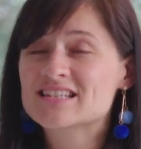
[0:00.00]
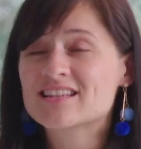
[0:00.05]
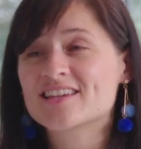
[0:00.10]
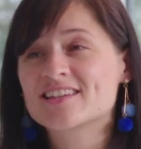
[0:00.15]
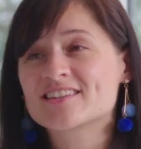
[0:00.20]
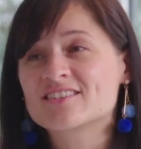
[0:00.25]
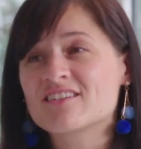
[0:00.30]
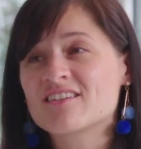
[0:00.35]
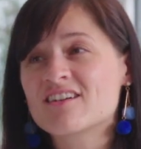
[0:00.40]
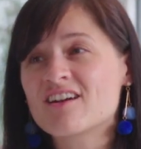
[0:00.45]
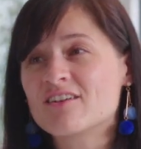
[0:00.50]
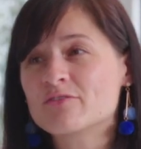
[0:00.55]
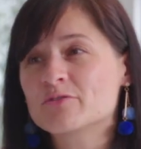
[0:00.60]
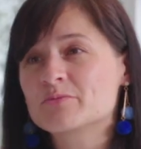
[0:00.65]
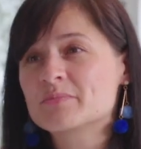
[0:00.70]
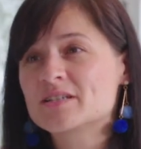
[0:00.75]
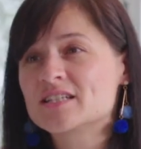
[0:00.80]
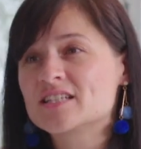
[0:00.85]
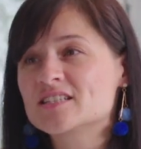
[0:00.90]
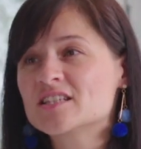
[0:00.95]
like the
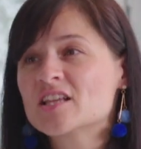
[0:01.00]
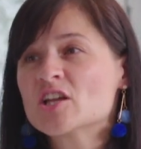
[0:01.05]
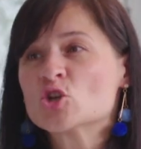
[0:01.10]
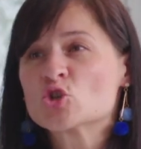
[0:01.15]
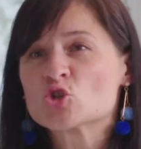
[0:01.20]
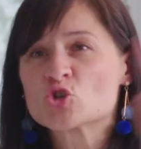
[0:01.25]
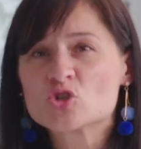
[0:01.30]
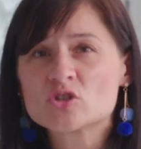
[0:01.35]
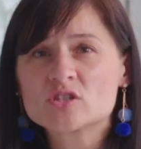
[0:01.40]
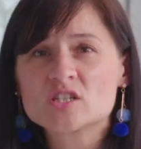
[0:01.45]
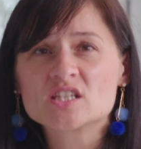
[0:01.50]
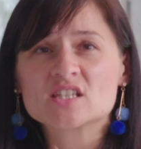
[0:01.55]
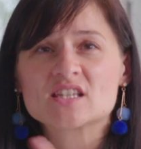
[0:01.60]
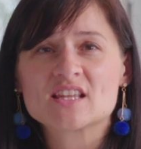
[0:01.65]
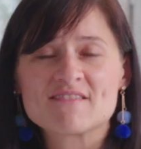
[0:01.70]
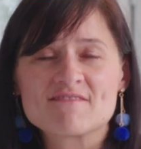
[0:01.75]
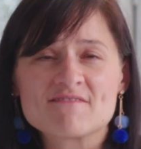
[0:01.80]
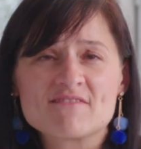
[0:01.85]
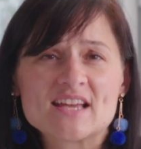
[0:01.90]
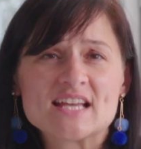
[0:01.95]
government shouldn't
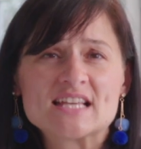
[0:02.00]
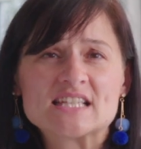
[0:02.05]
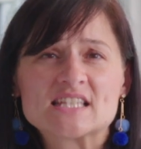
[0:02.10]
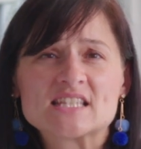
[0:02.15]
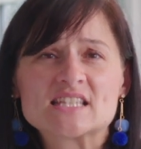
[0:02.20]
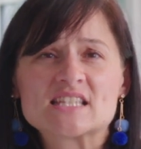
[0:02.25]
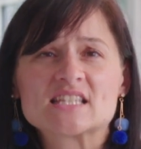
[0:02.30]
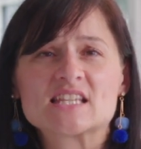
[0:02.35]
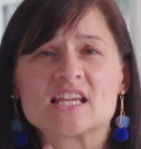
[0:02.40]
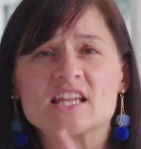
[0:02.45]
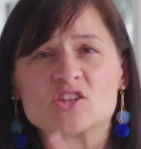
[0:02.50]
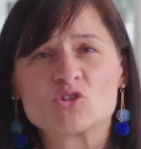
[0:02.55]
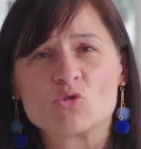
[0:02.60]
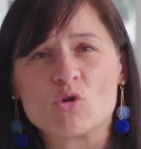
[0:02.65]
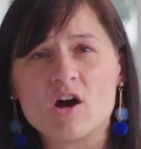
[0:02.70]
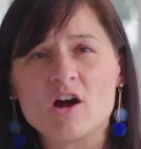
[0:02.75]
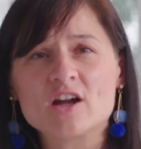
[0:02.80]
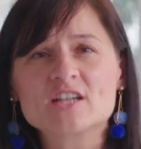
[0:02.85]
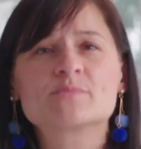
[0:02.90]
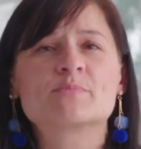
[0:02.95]
invest into
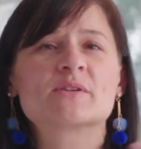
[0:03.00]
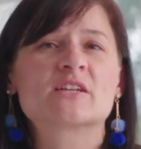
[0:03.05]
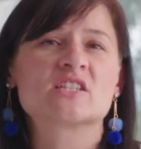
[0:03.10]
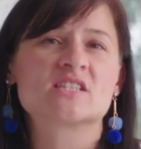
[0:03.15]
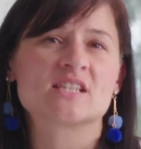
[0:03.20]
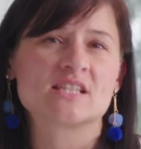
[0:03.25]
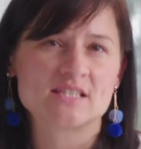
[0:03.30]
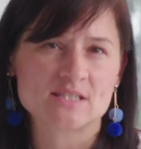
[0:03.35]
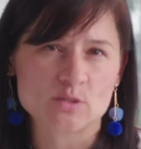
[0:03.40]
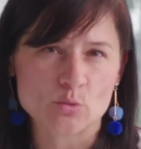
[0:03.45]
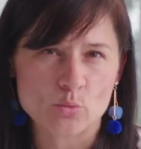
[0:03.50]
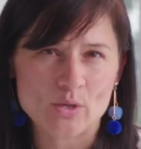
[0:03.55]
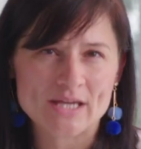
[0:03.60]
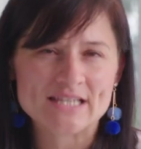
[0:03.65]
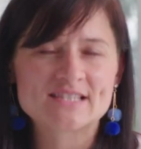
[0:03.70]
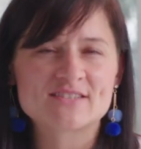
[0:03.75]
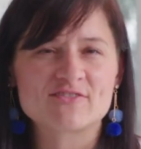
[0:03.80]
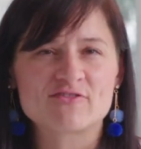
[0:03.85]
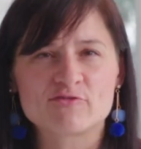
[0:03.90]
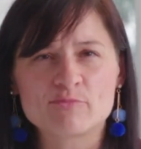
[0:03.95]
arts because it's a
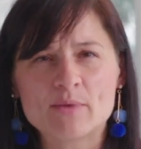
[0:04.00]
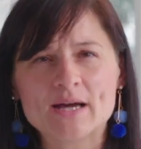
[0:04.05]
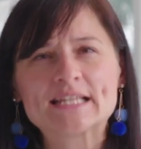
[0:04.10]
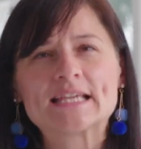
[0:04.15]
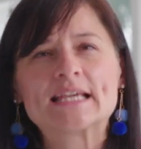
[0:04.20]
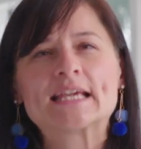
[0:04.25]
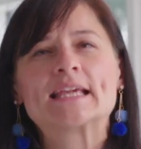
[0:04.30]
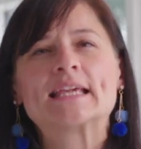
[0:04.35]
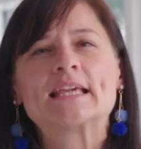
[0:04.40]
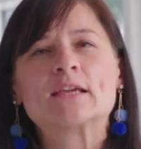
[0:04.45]
waste of money.